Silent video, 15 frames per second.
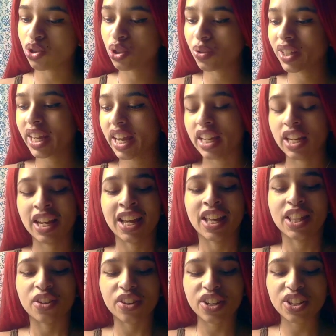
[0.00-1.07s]
So again,
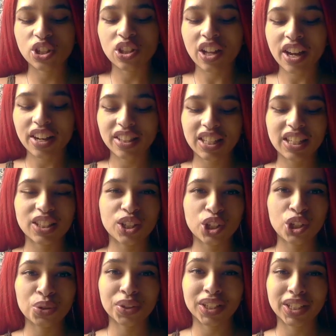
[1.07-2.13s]
there is a lot of things that
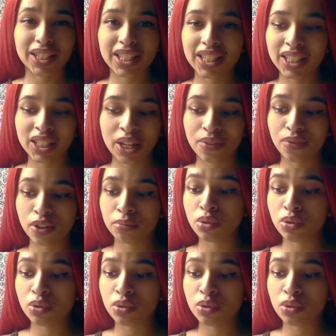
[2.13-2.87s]
you're healing from.